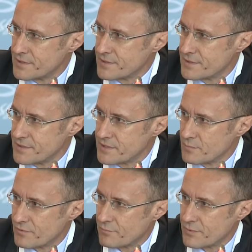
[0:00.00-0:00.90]

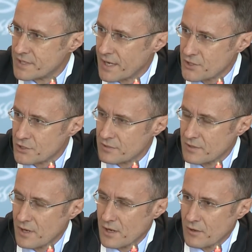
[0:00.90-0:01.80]

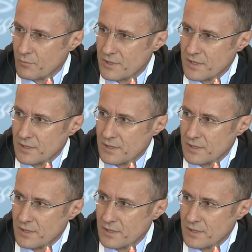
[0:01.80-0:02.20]
the domestic